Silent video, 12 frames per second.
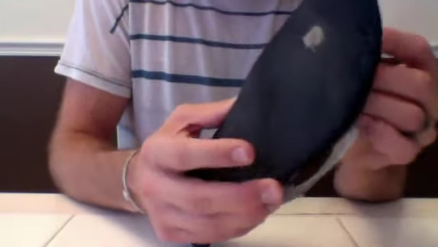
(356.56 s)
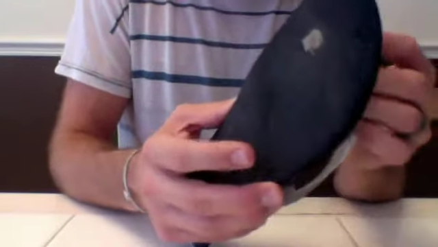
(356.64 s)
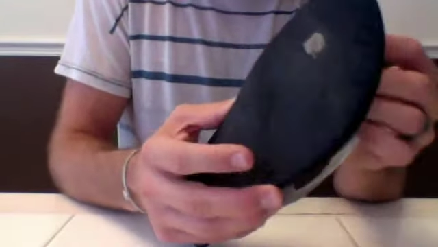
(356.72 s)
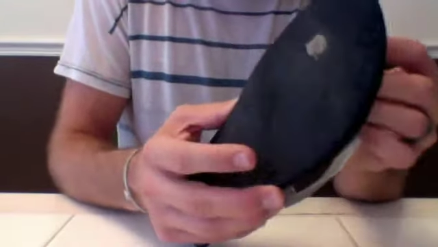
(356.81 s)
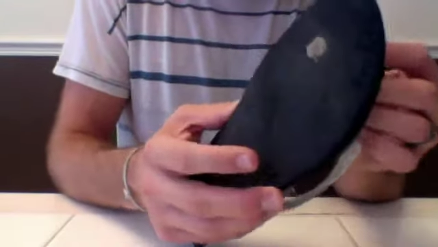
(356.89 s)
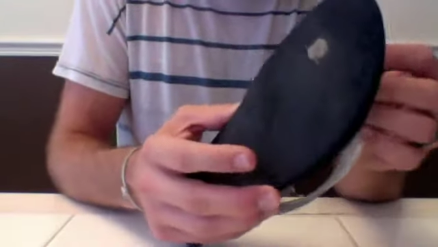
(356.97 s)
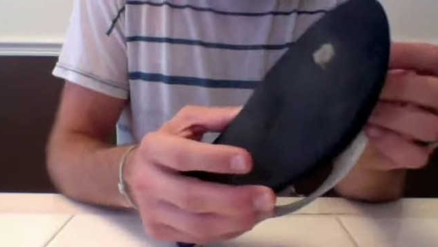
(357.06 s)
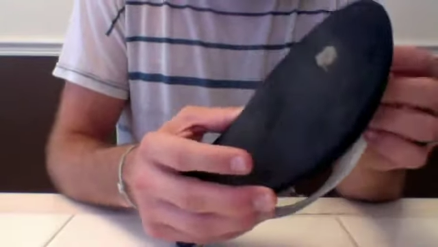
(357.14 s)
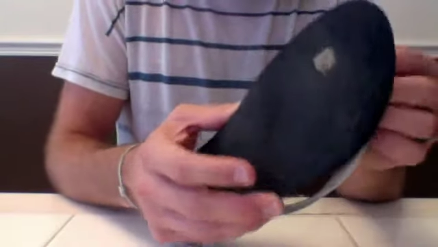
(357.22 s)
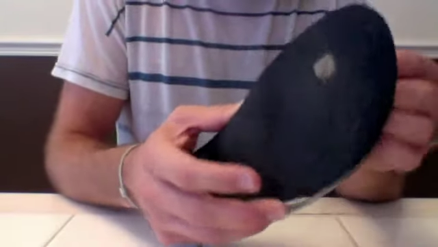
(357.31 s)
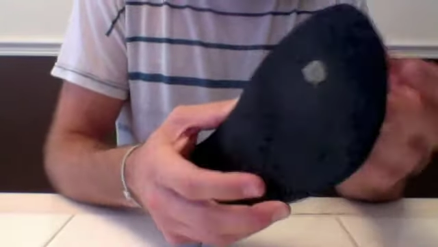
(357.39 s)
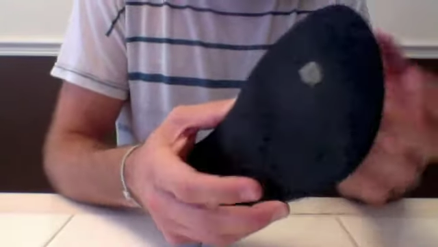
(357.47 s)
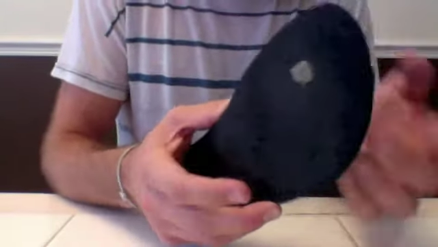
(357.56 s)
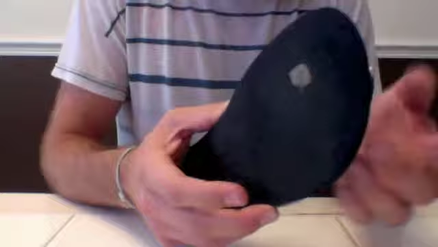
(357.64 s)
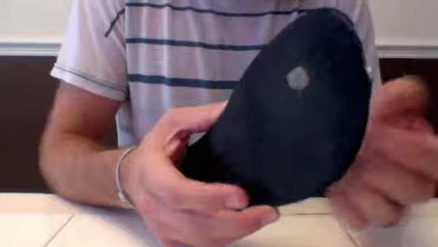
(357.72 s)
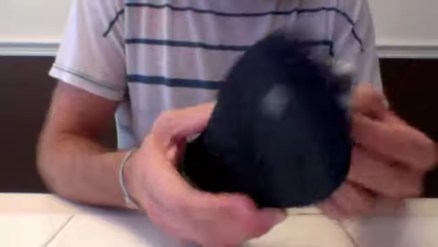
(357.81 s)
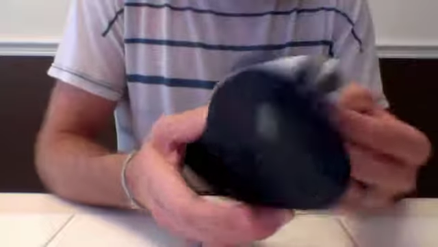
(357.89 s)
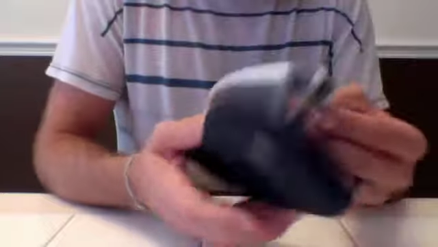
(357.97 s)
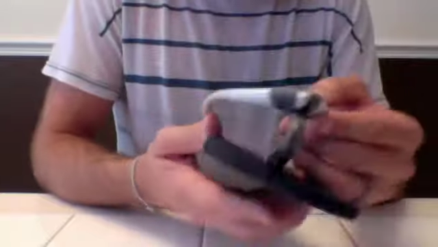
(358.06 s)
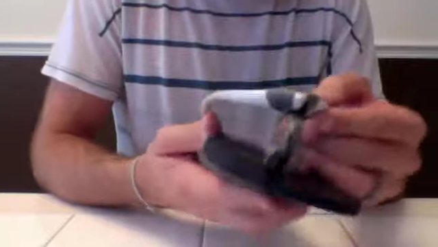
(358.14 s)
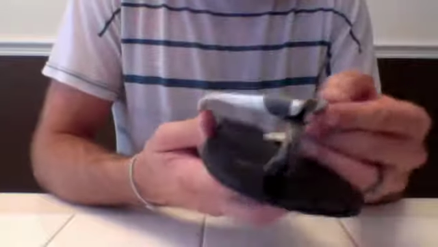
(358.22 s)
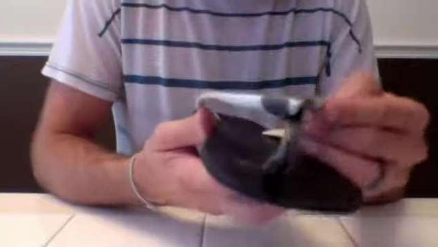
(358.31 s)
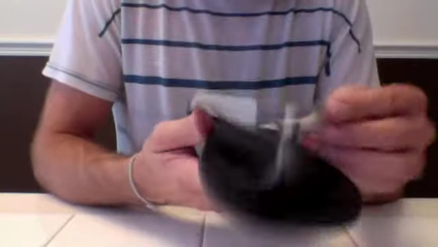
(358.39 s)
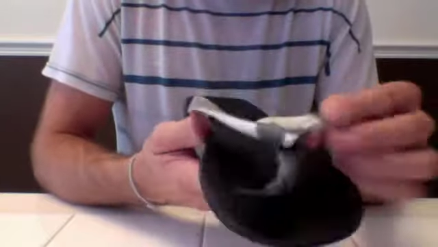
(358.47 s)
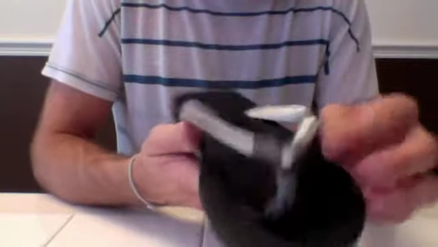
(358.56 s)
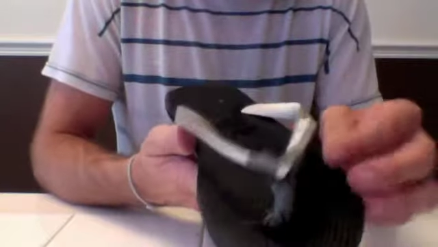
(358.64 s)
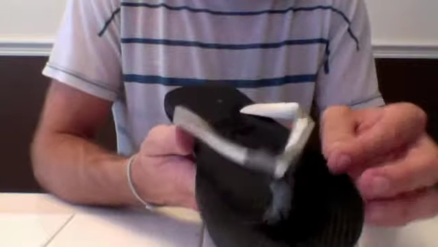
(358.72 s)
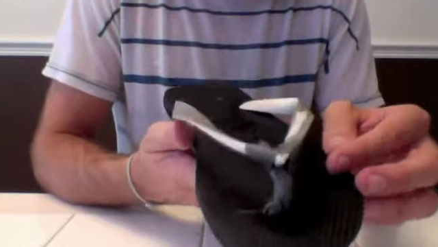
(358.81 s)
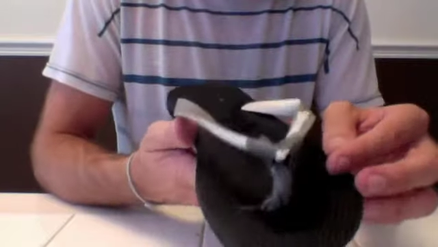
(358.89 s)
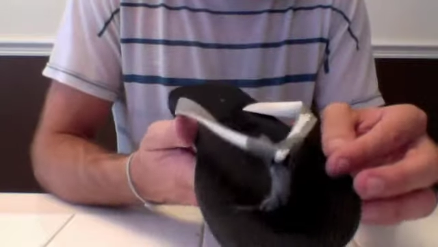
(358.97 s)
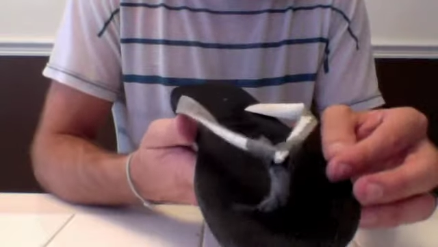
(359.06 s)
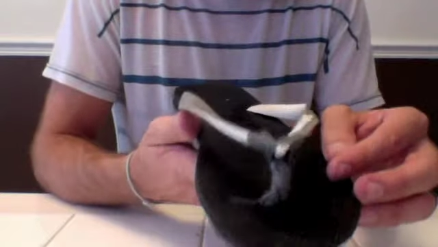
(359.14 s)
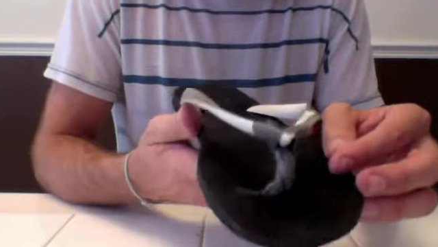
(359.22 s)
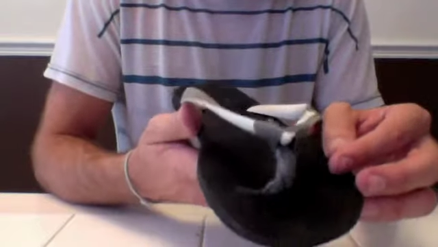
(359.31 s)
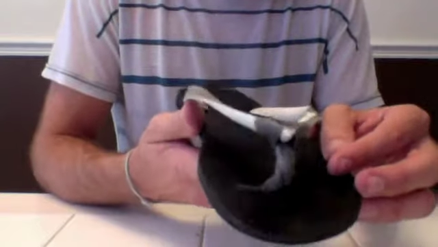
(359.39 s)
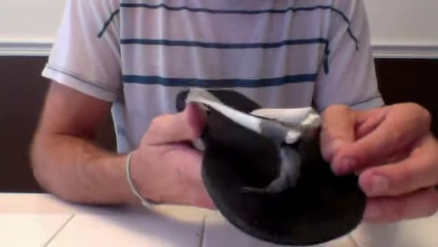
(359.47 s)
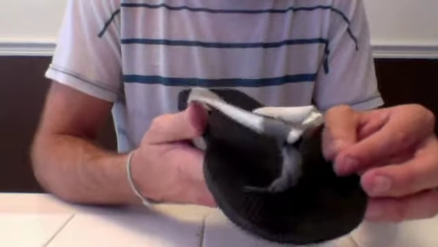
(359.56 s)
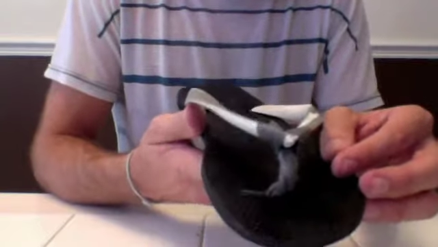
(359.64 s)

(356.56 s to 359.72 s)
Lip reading: (no speaker visible)